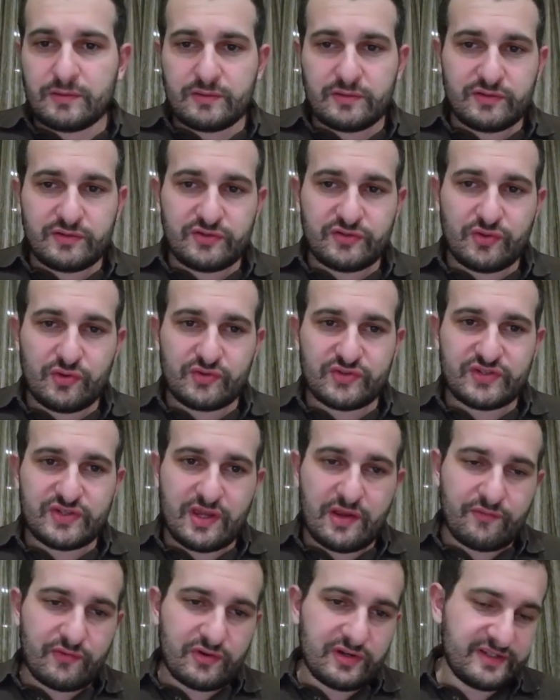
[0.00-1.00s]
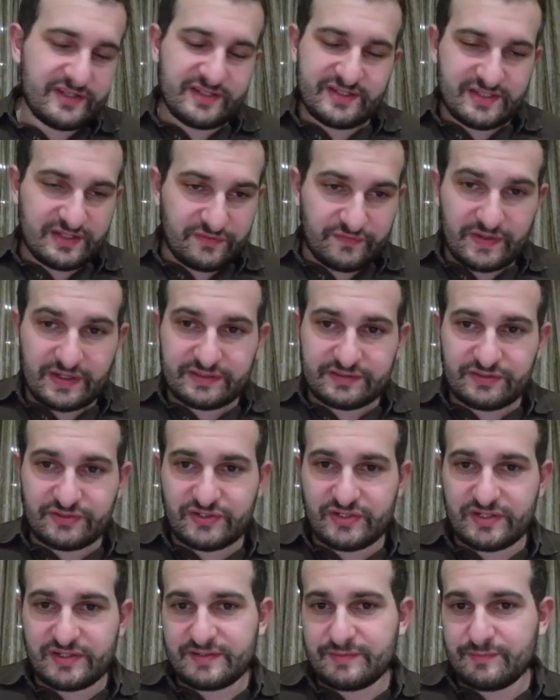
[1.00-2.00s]
So several
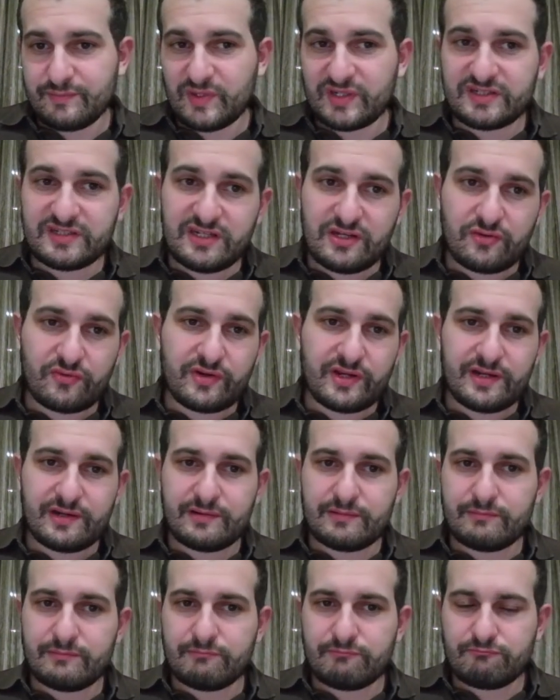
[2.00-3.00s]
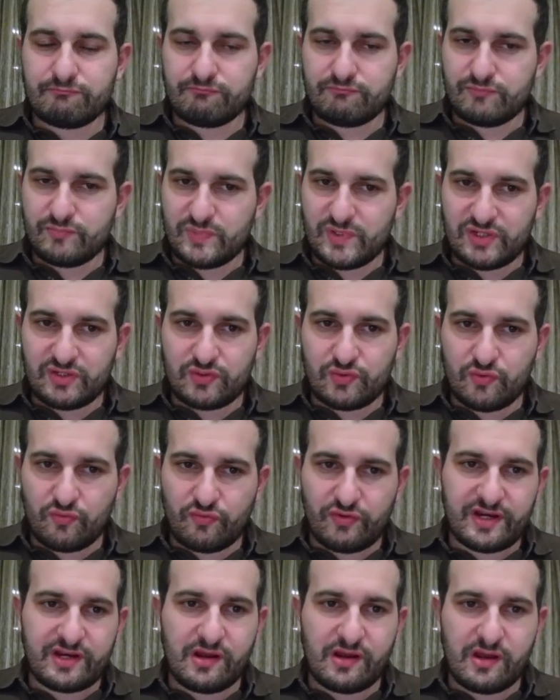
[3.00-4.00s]
disadvantages. Material in 2
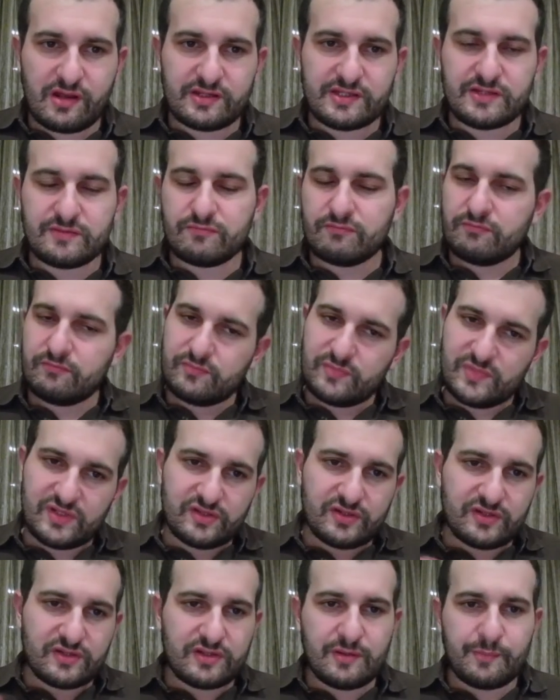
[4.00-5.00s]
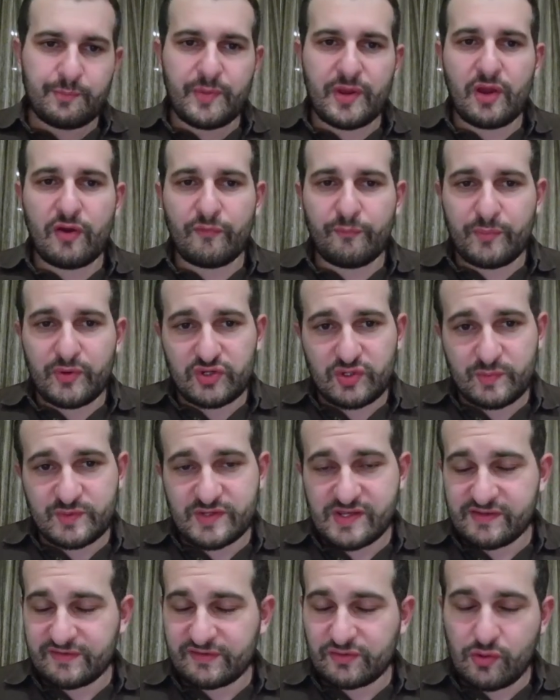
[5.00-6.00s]
regards. The pair of bishops
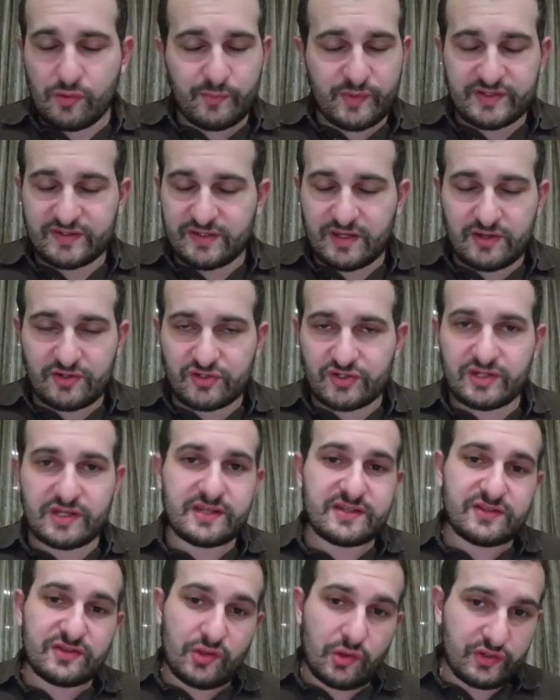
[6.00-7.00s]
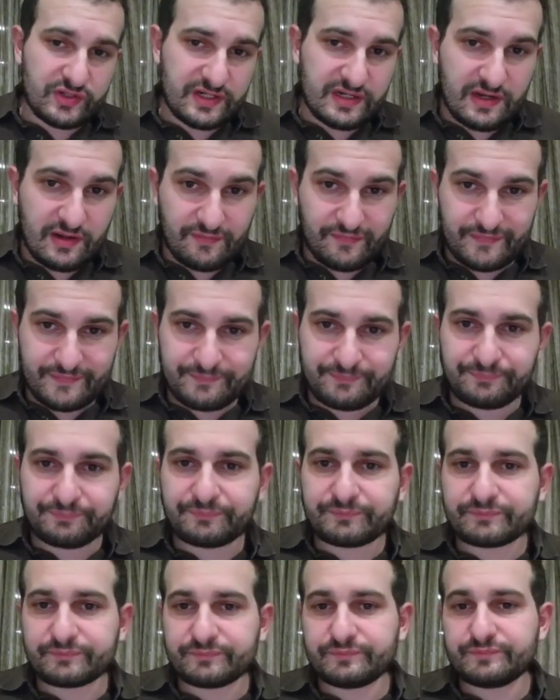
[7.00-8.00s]
as compensation is not enough.
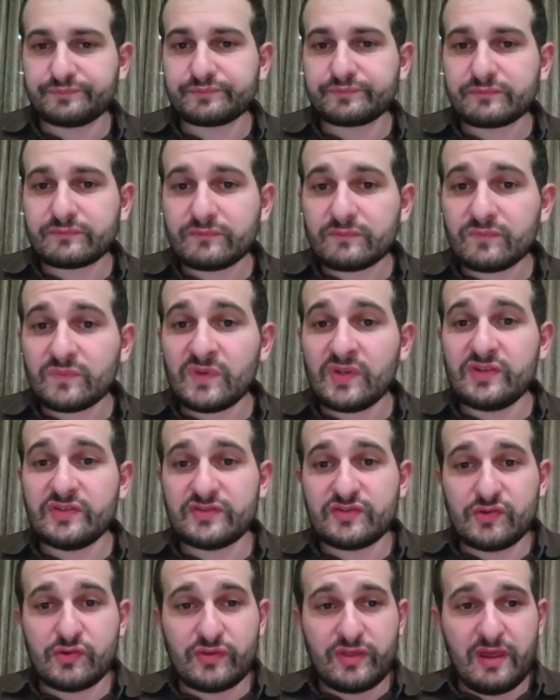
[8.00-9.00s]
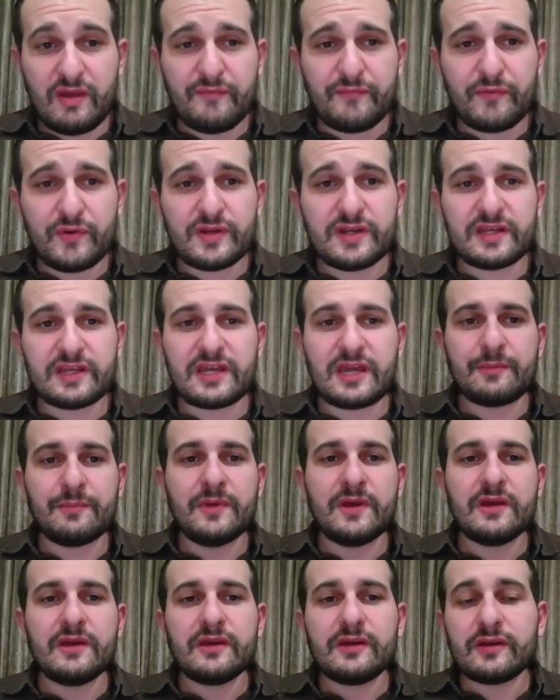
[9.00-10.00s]
So therefore in the game,
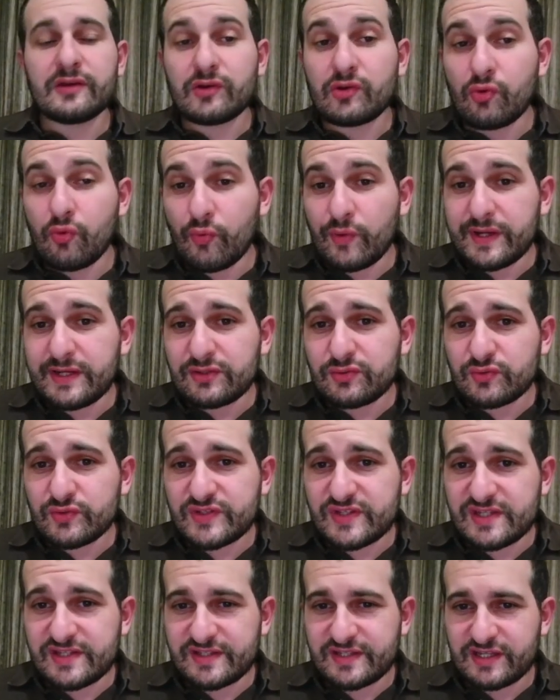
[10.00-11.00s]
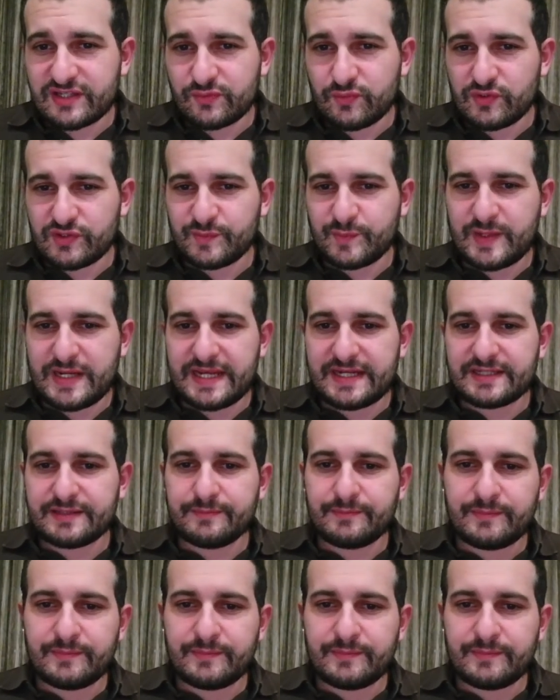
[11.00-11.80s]
queen to c6 was played,